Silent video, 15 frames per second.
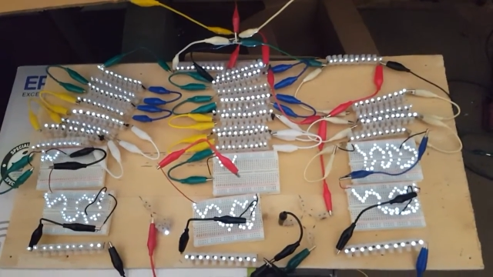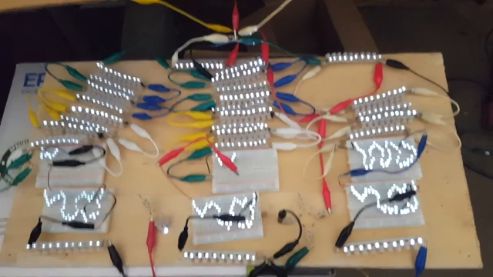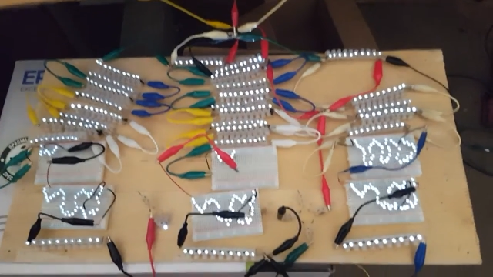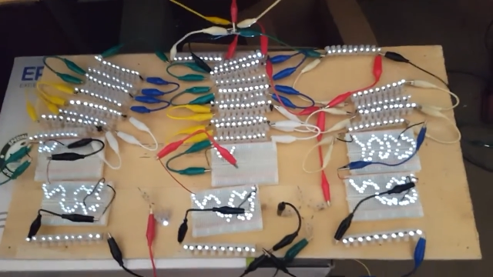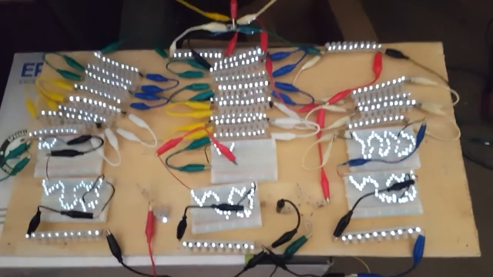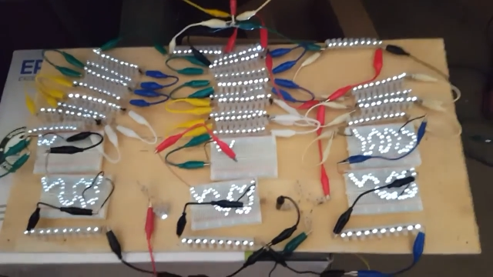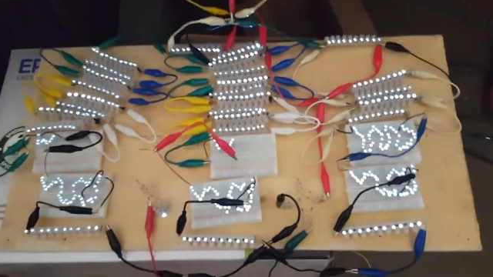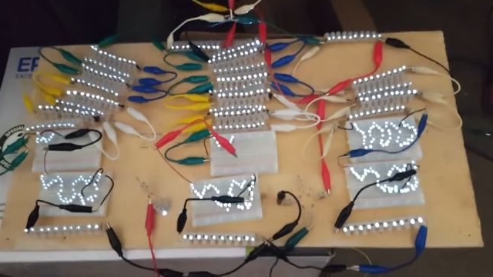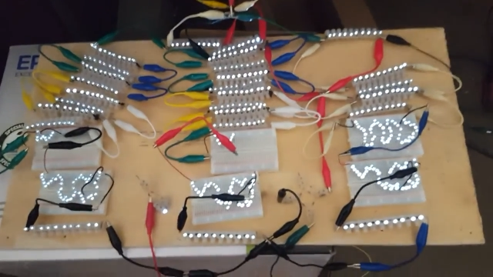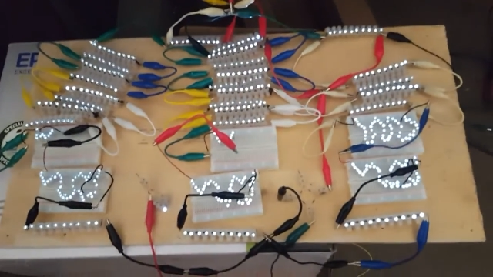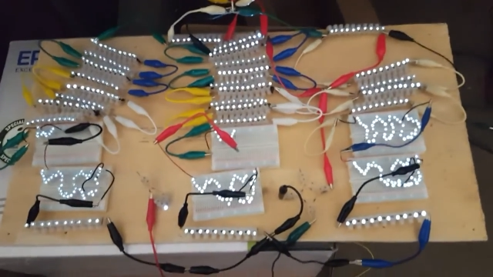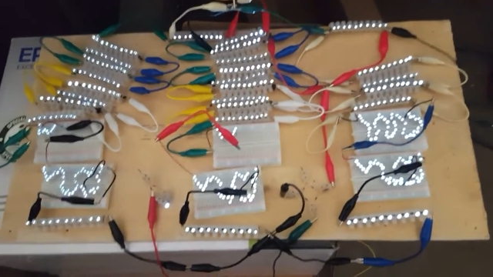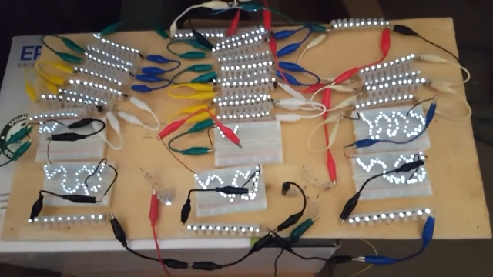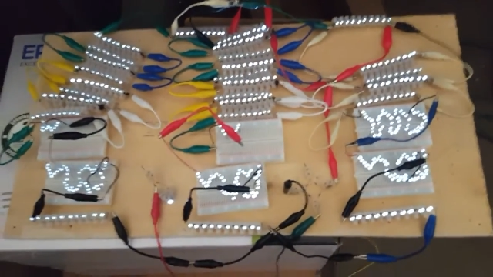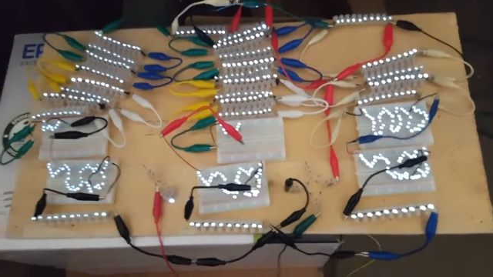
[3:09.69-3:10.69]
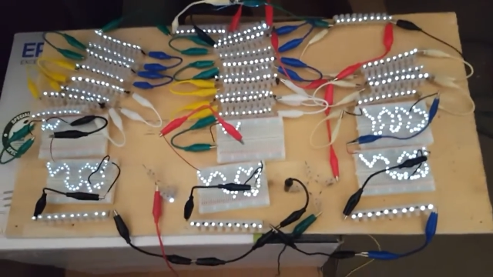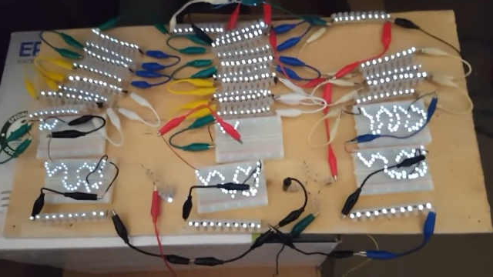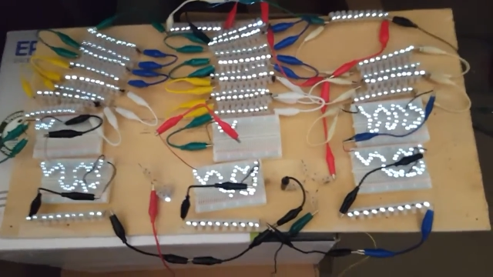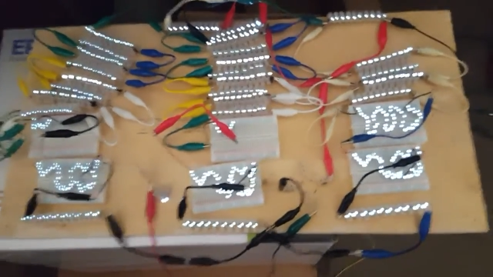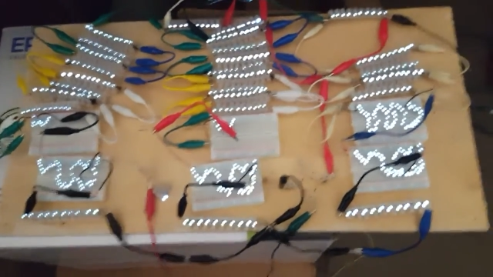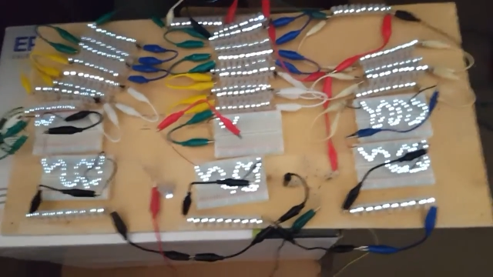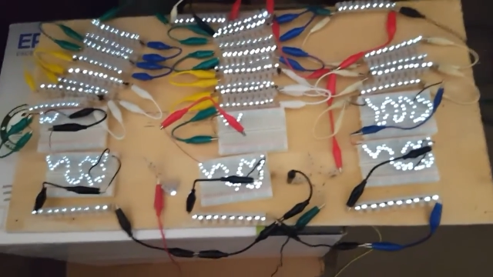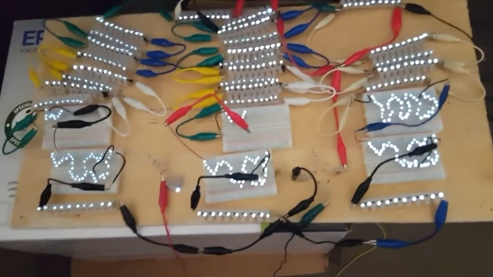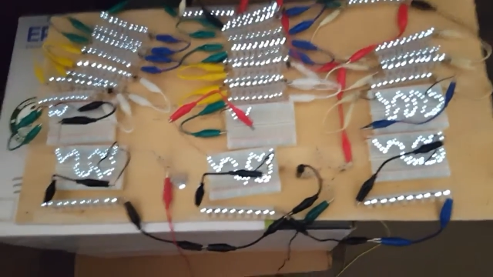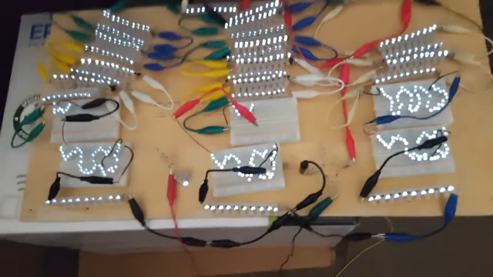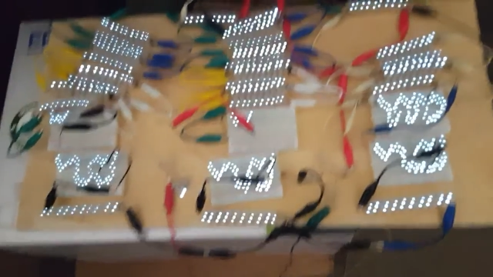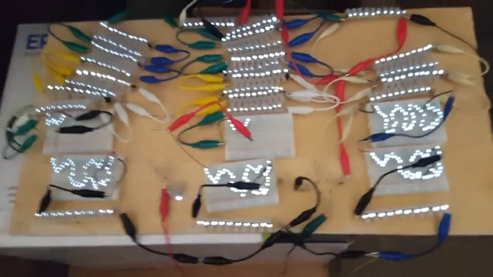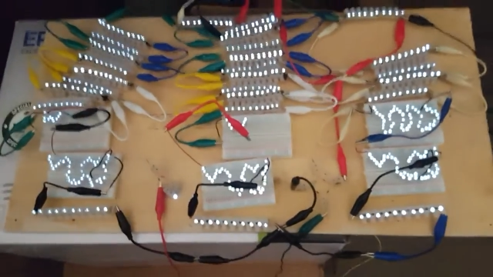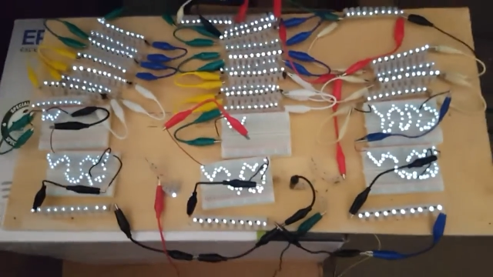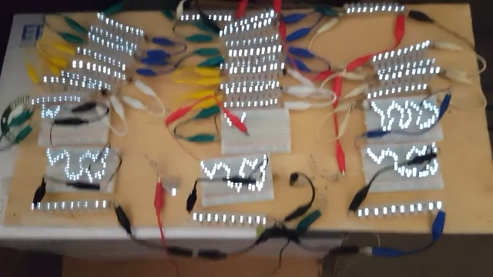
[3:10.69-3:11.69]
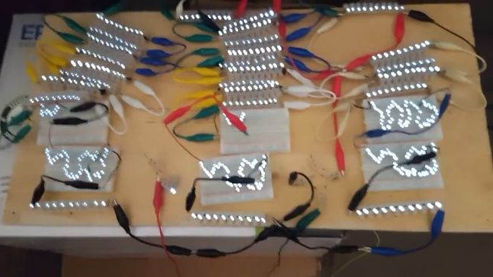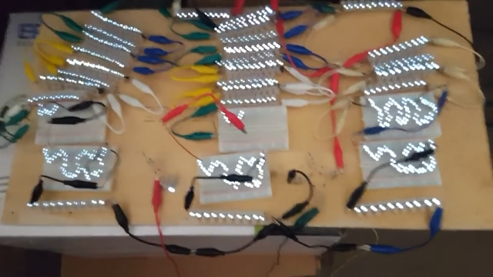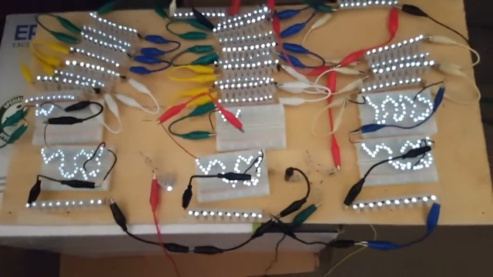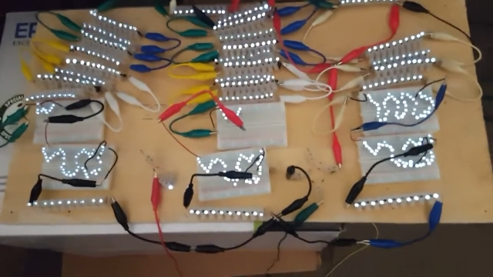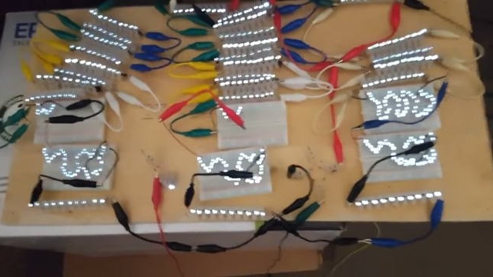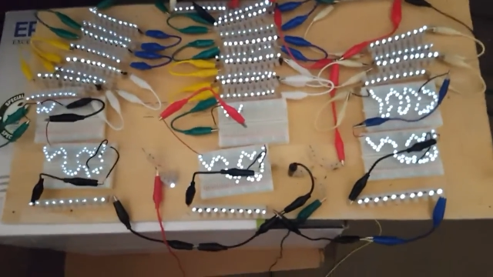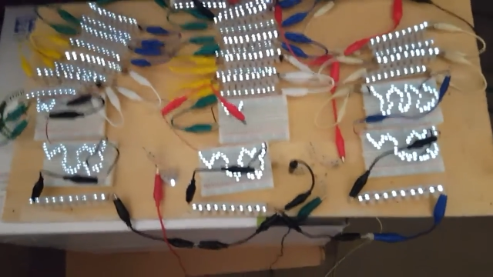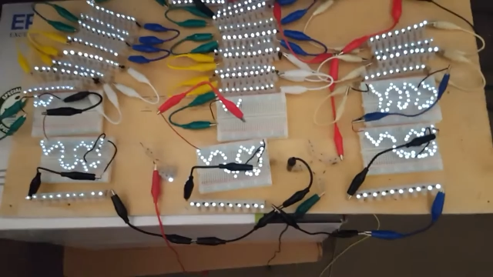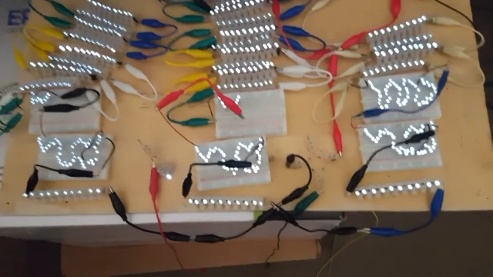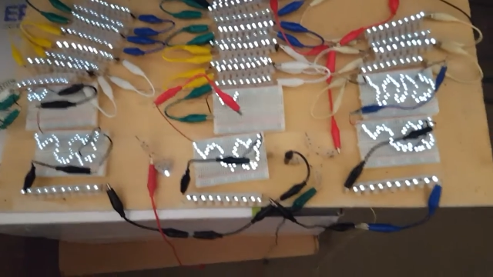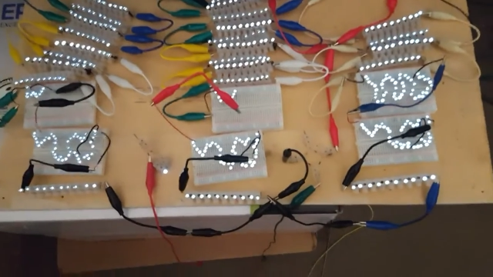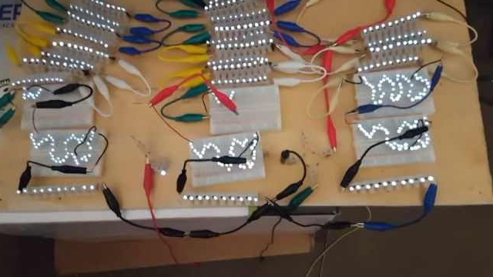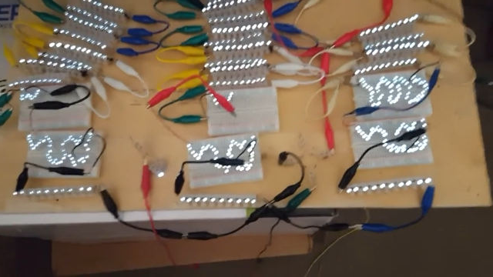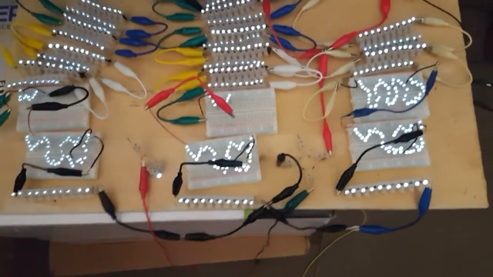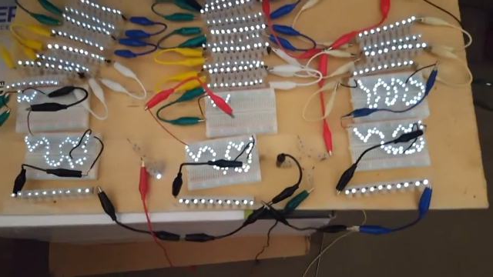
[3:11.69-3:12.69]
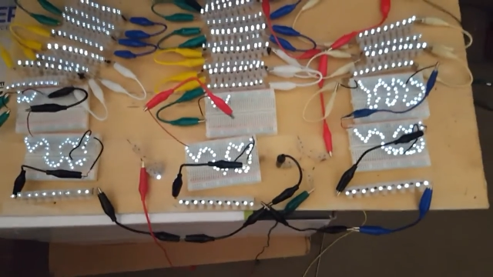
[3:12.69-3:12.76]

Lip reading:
(no speaker visible)